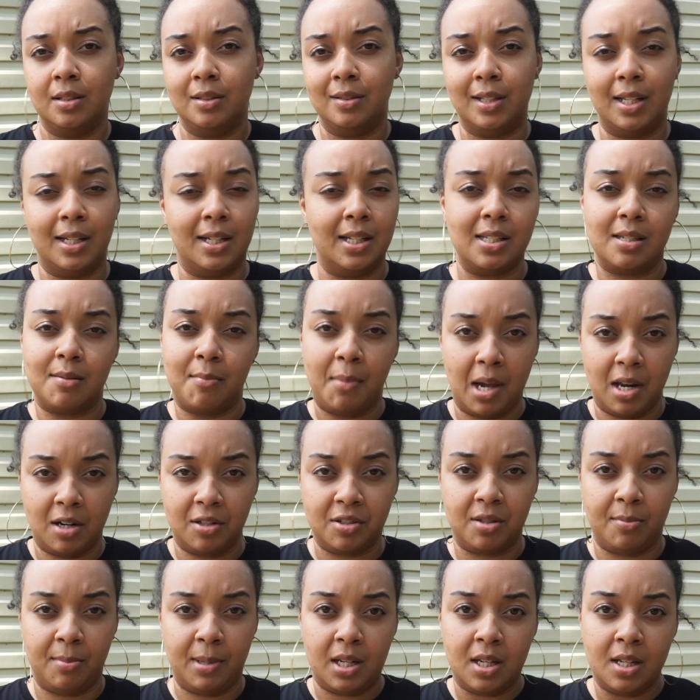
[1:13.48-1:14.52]
that doesn't matter
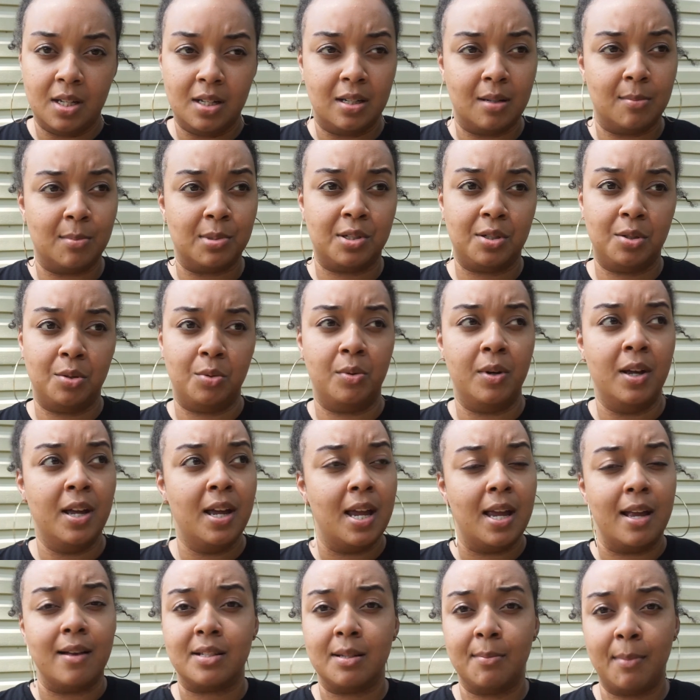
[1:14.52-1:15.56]
to me. Number 2,
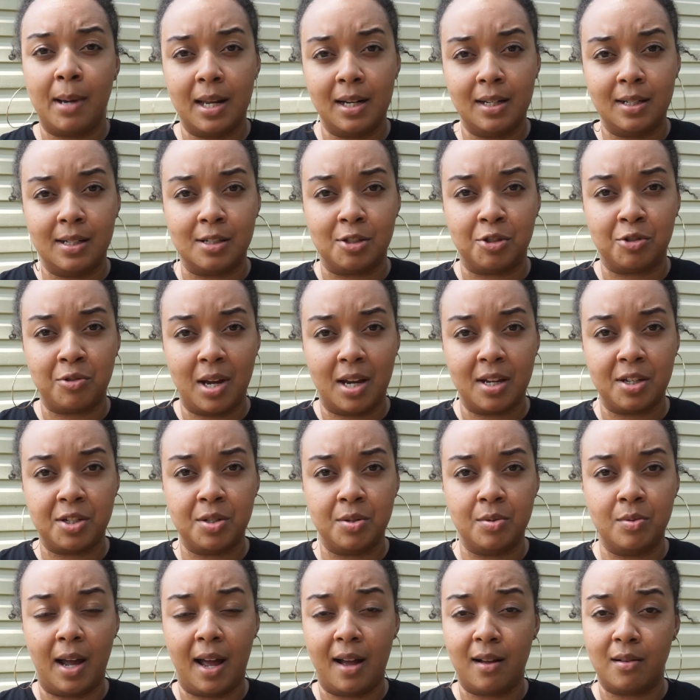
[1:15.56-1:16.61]
if somebody distracts
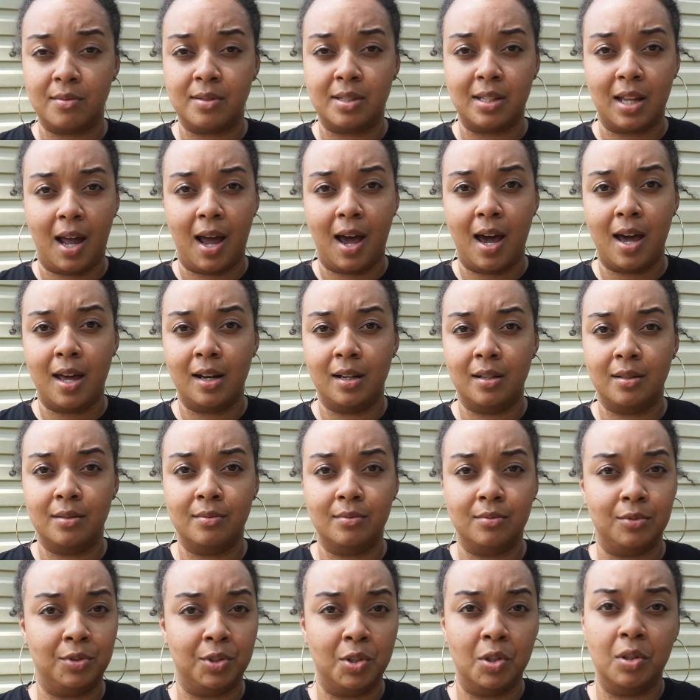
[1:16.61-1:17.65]
you outside,
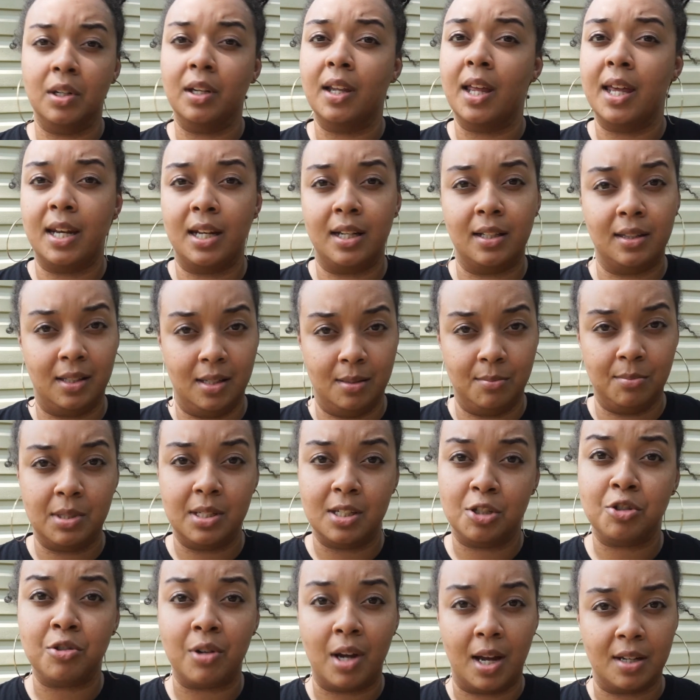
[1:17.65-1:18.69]
you're letting them
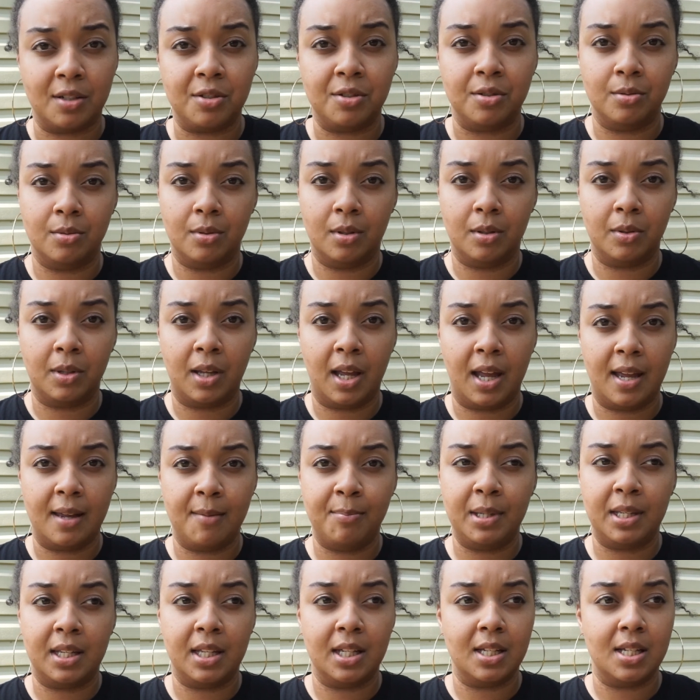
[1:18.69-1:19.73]
distract you, okay?
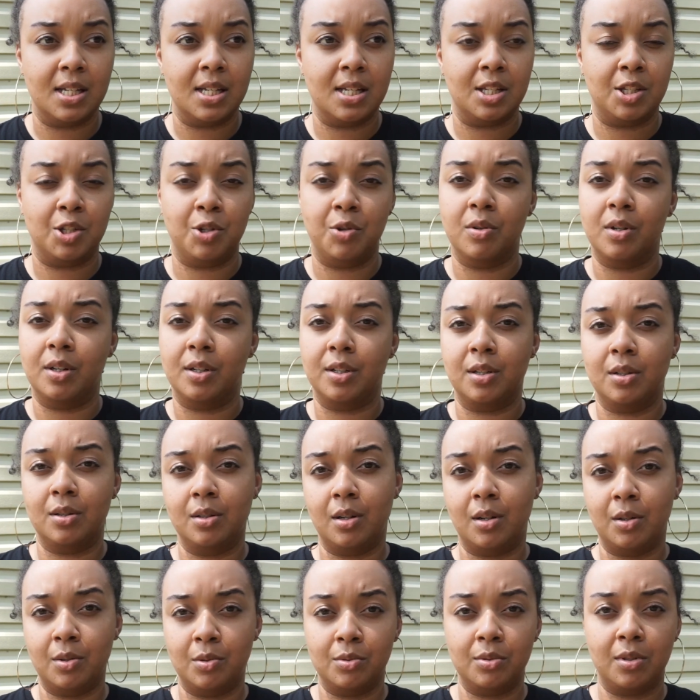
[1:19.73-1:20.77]
Because you're in your
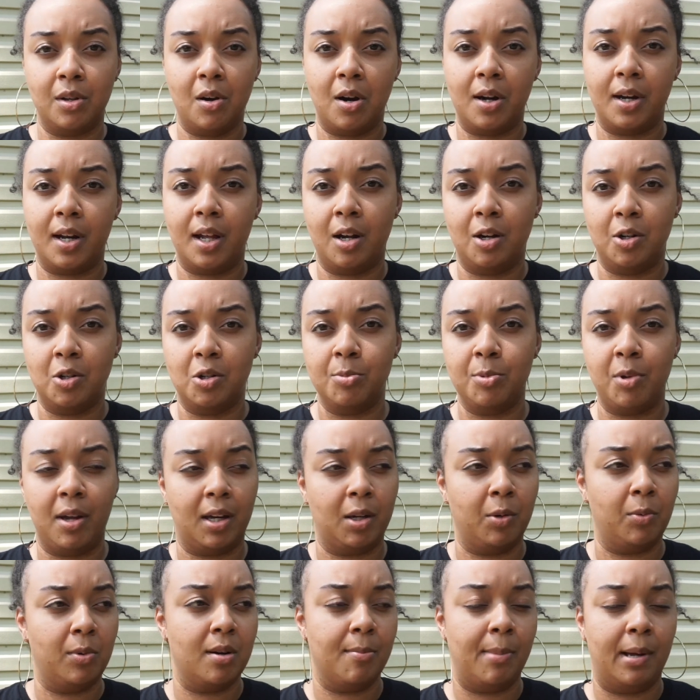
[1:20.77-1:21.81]
own yard at home. You ain't
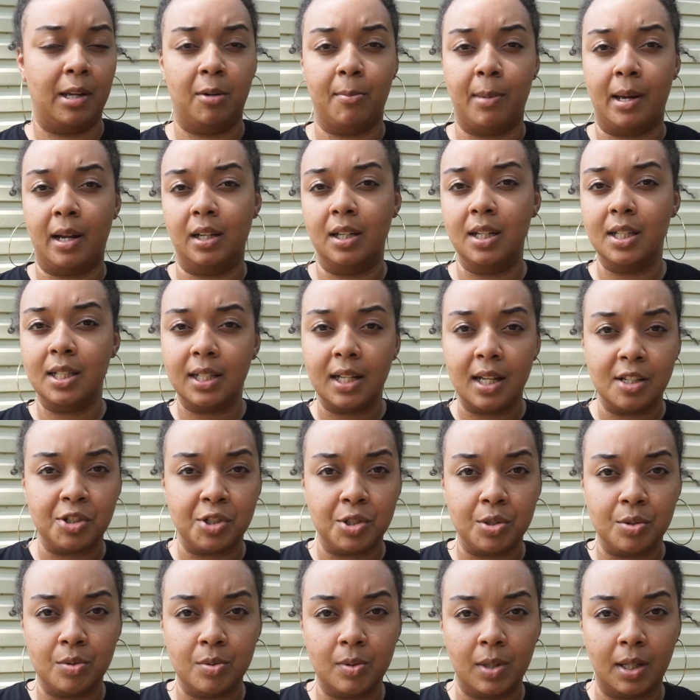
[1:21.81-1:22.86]
gonna worry about nobody looking at
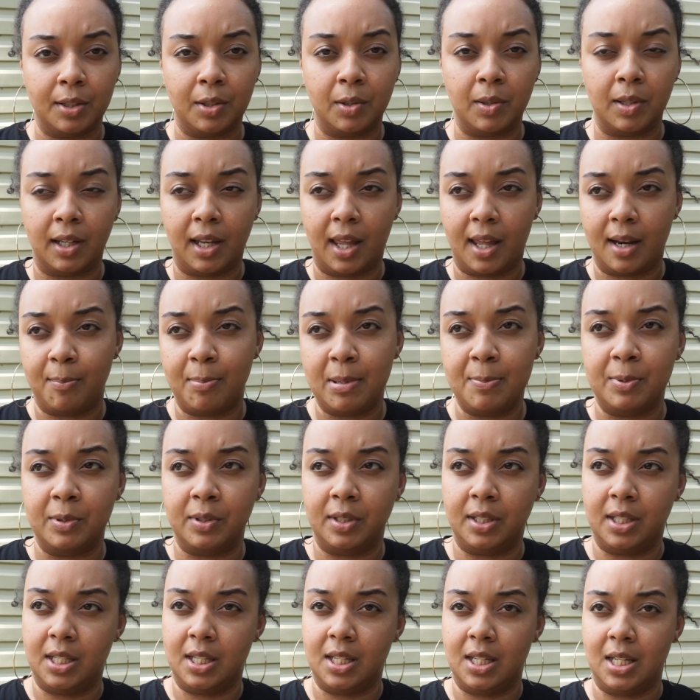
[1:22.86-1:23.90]
you. I know a lot of people
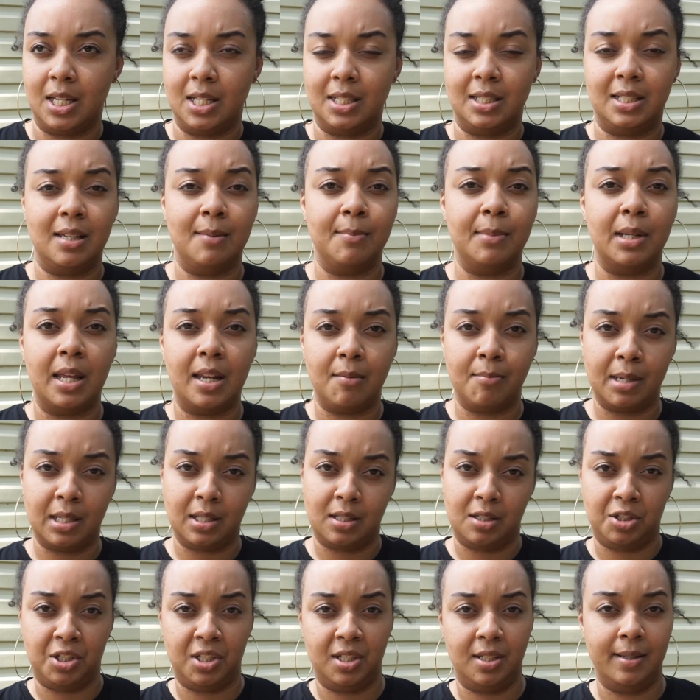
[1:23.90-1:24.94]
get intimidated by
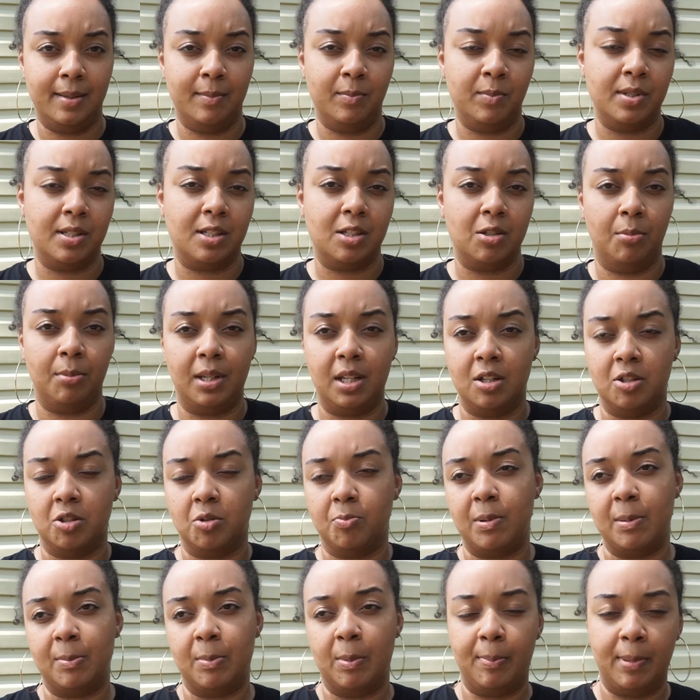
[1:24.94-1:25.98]
the gym with so many other
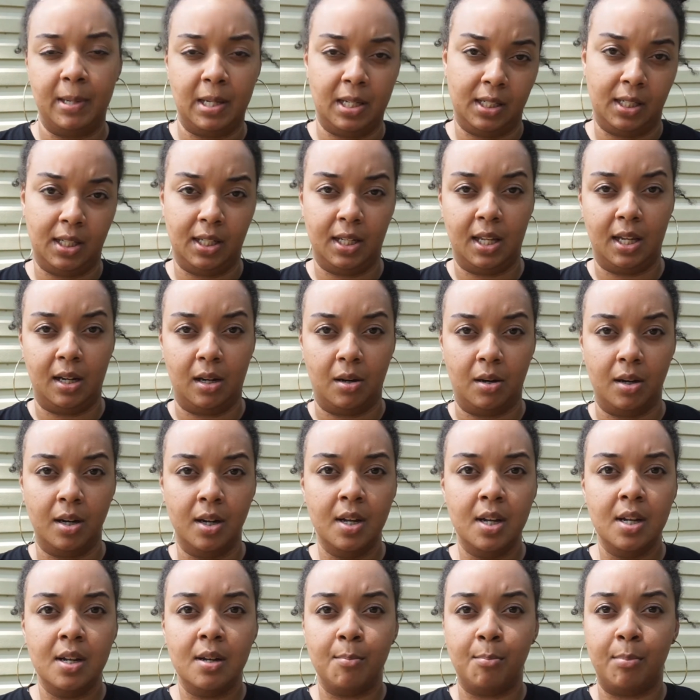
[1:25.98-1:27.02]
people being in there,
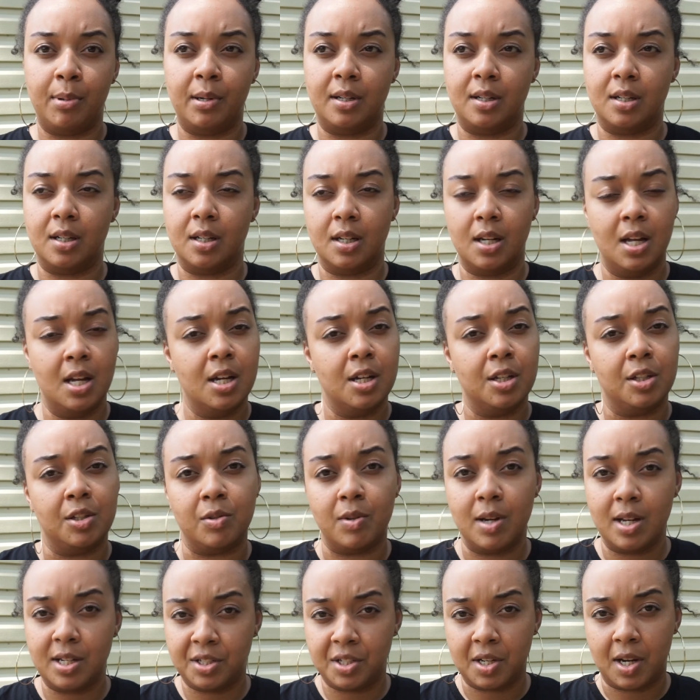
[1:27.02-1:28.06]
but you're
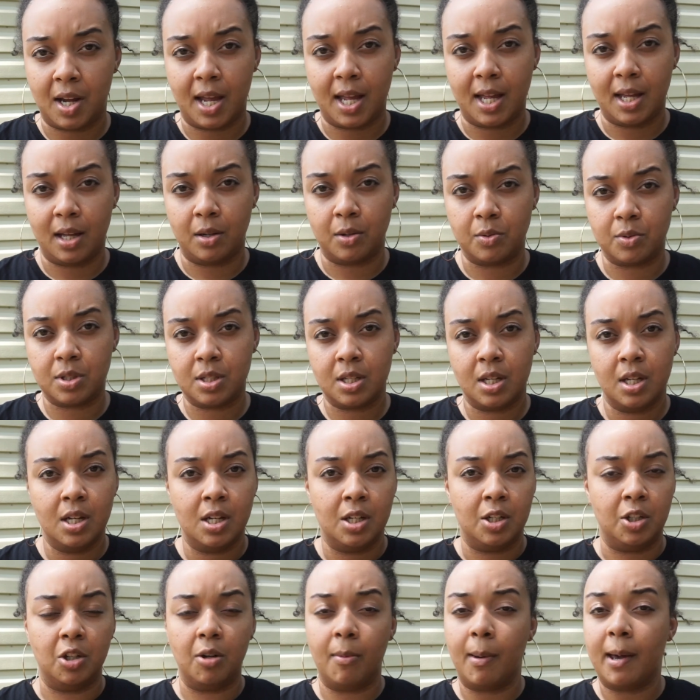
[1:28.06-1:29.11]
at your house,
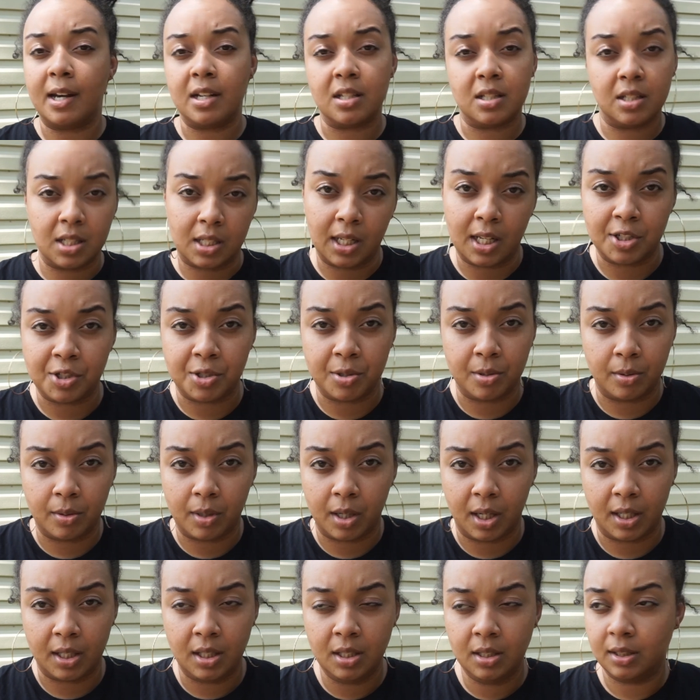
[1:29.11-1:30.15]
nobody's looking at you,
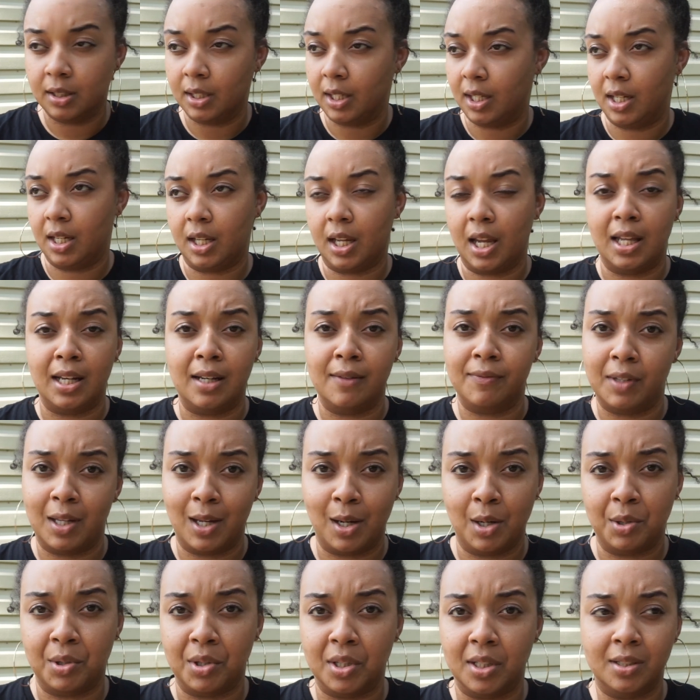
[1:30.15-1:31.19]
okay? Like, and if they
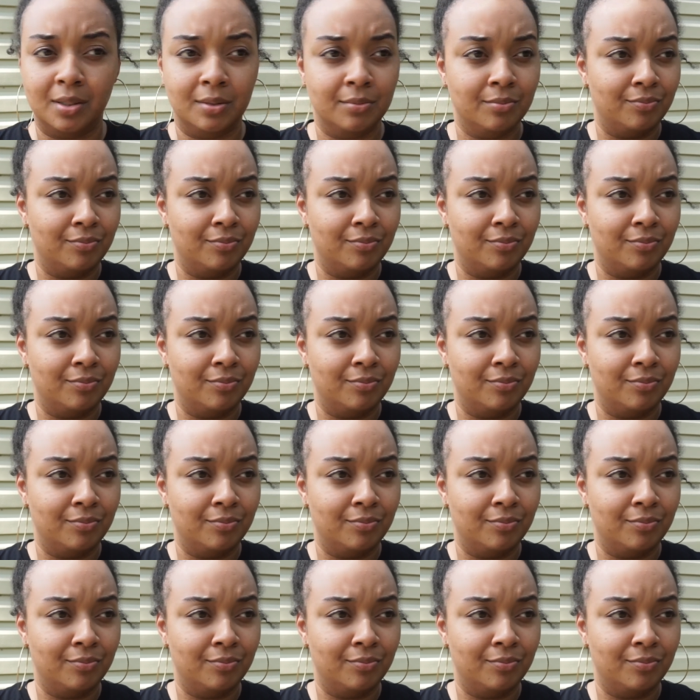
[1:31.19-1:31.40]
are,